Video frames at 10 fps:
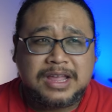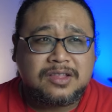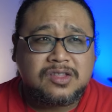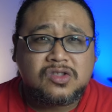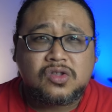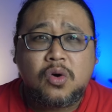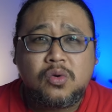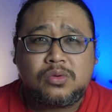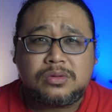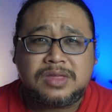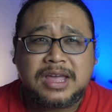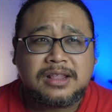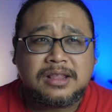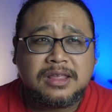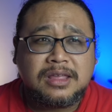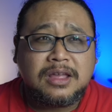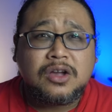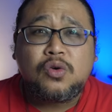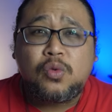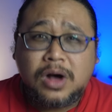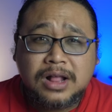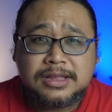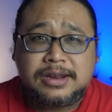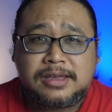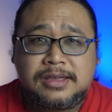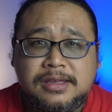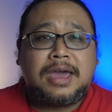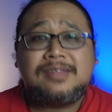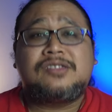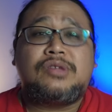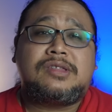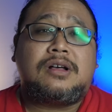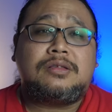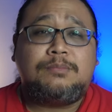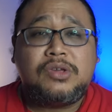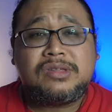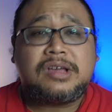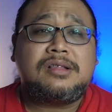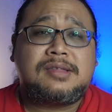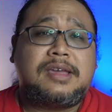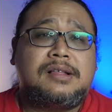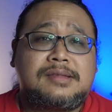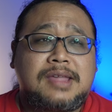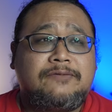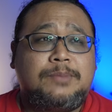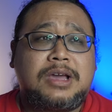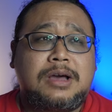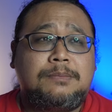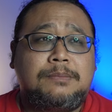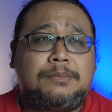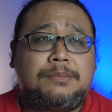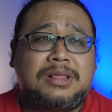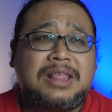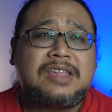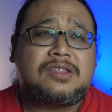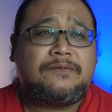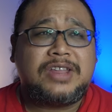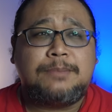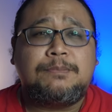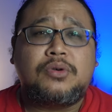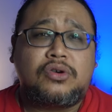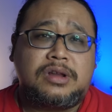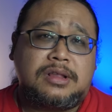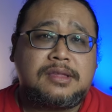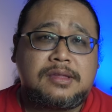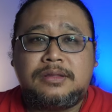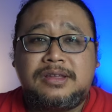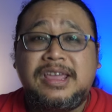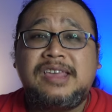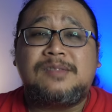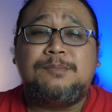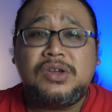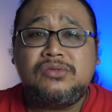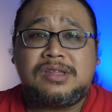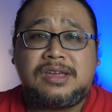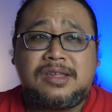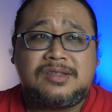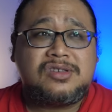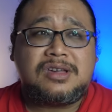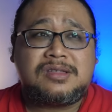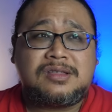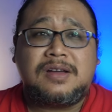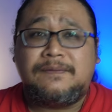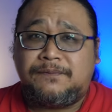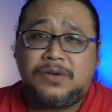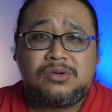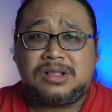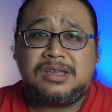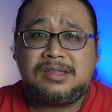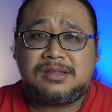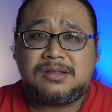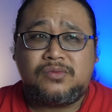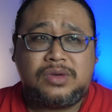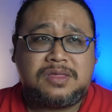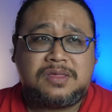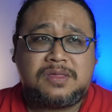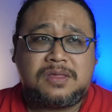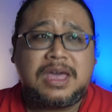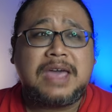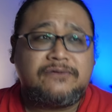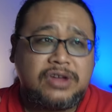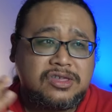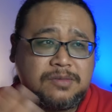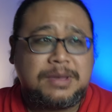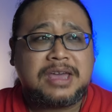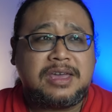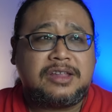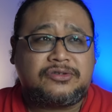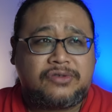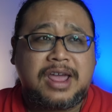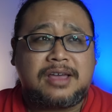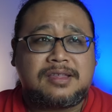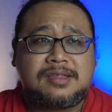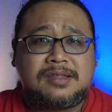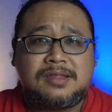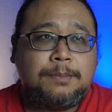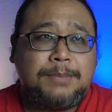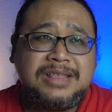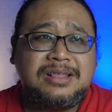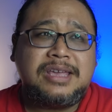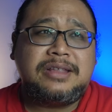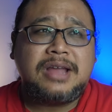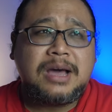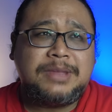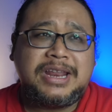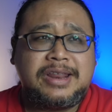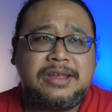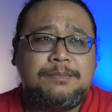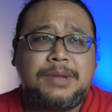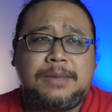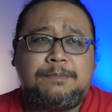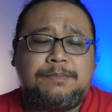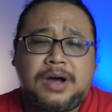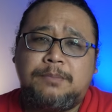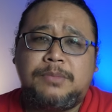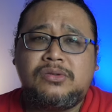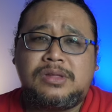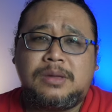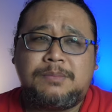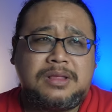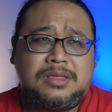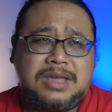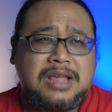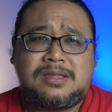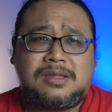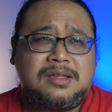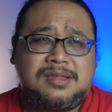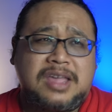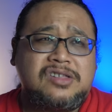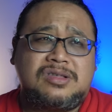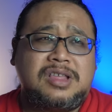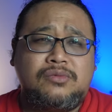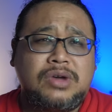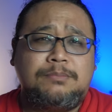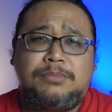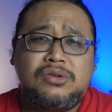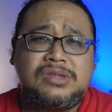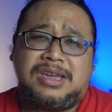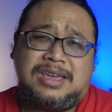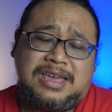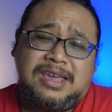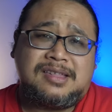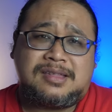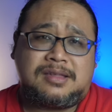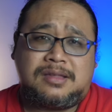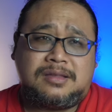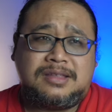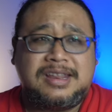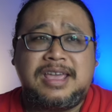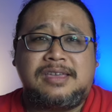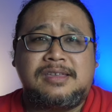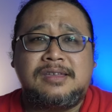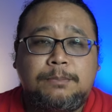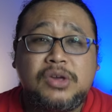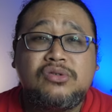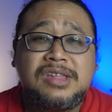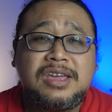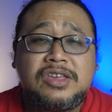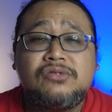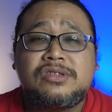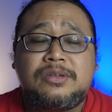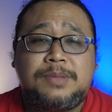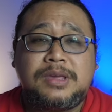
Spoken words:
that soul, that quality. As a result, musical skills have become less of an importance. Today's music is just a vocalist with average backing tracks, mainly dominated by pop music, but that's essentially what music is today. Music used to